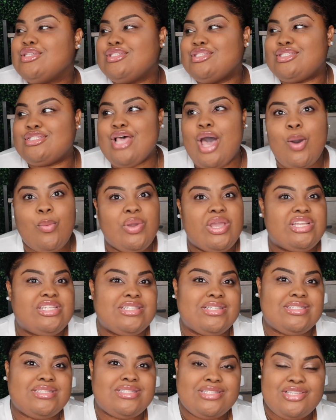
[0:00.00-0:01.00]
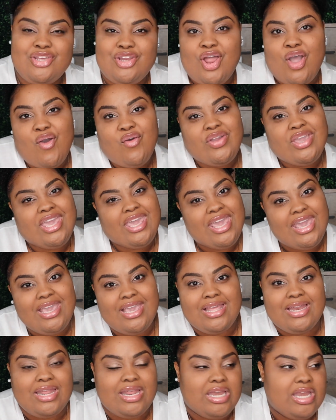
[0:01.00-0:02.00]
So we just, you know,
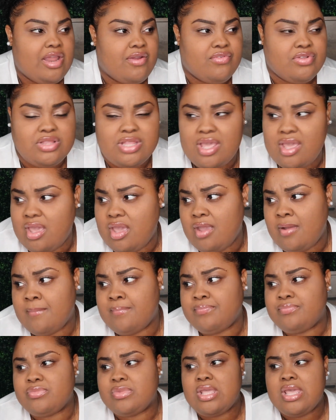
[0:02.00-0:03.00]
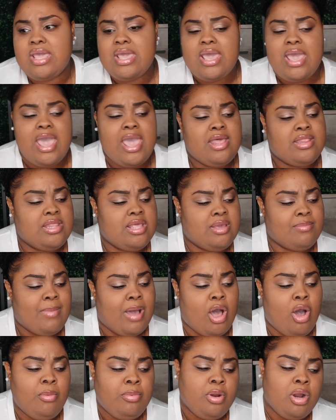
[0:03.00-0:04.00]
kicking it and everything. And then
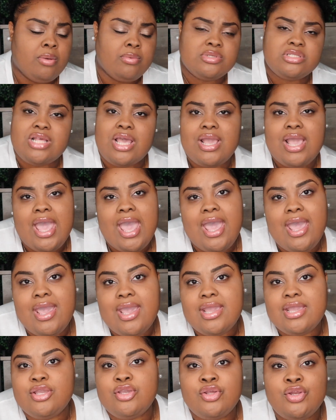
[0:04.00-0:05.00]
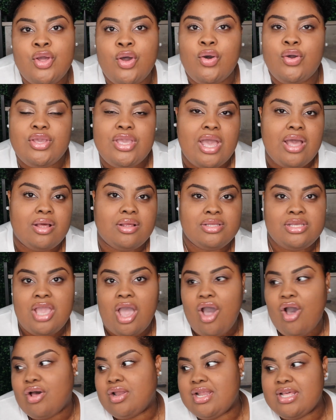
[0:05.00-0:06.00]
my homegirl was like, hey, you know, y'all
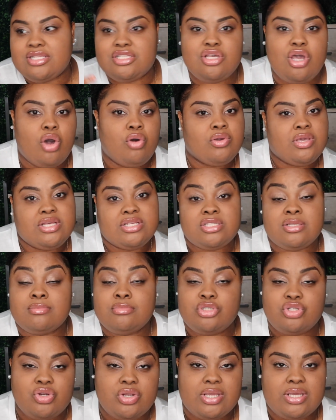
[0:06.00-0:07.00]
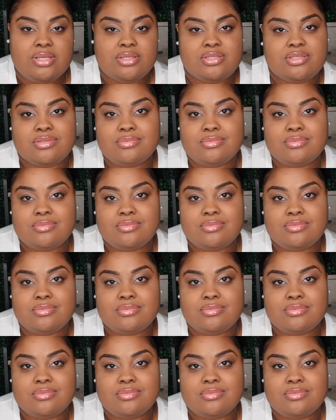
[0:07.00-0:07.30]
y'all let's go get some drinks.